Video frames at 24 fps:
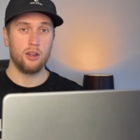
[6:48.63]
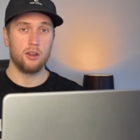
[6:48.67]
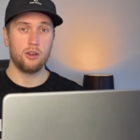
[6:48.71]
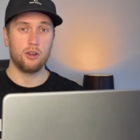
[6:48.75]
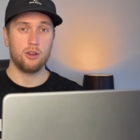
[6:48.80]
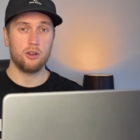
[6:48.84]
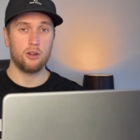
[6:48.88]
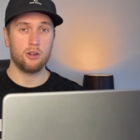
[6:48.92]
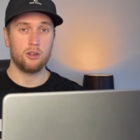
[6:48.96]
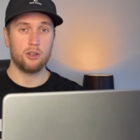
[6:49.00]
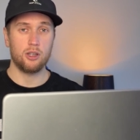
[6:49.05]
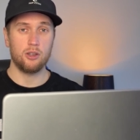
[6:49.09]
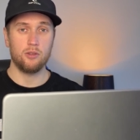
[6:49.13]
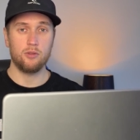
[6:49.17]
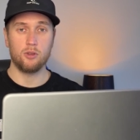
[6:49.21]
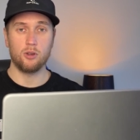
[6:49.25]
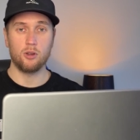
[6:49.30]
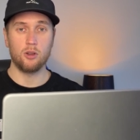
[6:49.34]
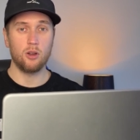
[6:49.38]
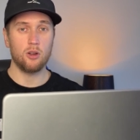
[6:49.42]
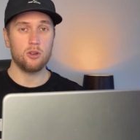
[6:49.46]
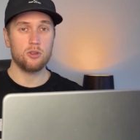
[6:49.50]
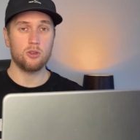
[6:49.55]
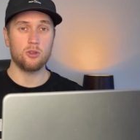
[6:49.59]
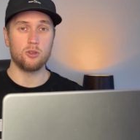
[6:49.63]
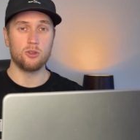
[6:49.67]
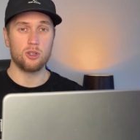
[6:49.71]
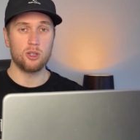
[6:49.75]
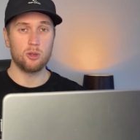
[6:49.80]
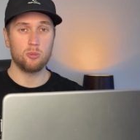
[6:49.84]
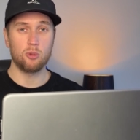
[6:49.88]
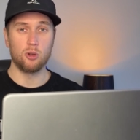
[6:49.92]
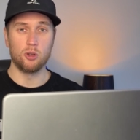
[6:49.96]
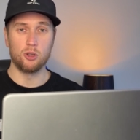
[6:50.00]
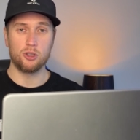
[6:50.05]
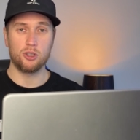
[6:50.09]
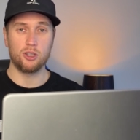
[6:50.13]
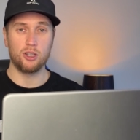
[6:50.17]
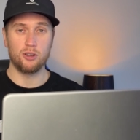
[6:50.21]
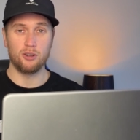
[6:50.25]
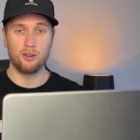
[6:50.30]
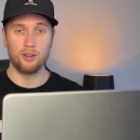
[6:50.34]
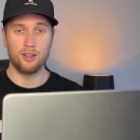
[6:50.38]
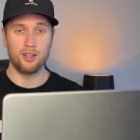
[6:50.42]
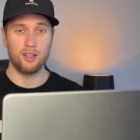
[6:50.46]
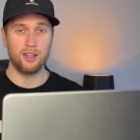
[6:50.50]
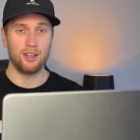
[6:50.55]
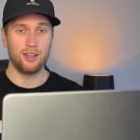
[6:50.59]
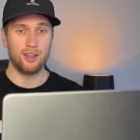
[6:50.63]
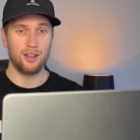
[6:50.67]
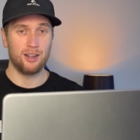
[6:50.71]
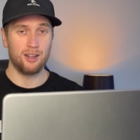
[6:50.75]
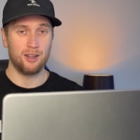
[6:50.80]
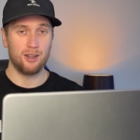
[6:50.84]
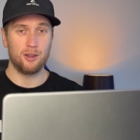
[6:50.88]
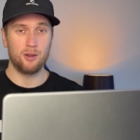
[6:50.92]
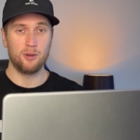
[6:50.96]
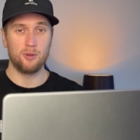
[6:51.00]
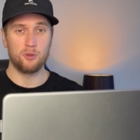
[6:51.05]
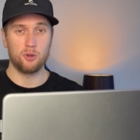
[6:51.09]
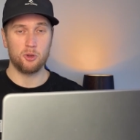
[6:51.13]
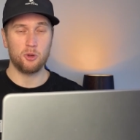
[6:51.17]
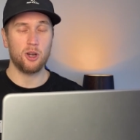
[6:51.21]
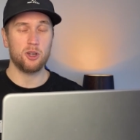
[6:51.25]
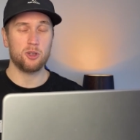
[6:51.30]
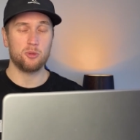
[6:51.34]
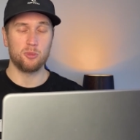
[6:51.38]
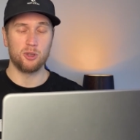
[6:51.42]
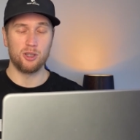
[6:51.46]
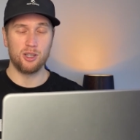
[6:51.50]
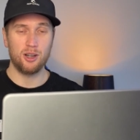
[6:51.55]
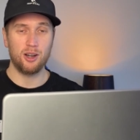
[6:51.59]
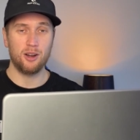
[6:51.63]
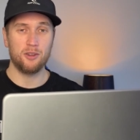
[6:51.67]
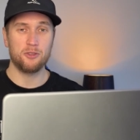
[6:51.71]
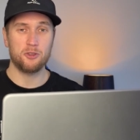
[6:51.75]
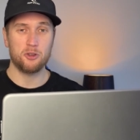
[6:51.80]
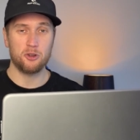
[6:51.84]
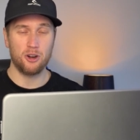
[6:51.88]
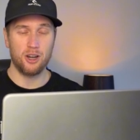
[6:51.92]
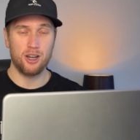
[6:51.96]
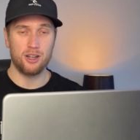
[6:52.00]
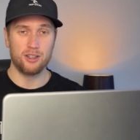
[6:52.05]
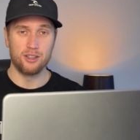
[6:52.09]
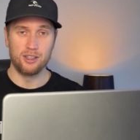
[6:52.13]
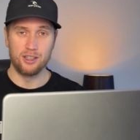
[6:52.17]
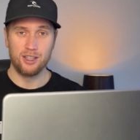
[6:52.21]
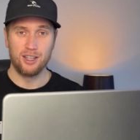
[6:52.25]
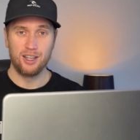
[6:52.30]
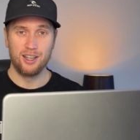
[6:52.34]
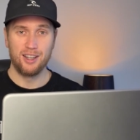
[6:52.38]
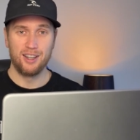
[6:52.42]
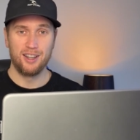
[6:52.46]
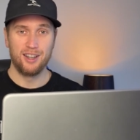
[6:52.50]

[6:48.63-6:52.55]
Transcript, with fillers: They're going to give you lots of gibberish here and there. And, and trust me, I've tried it.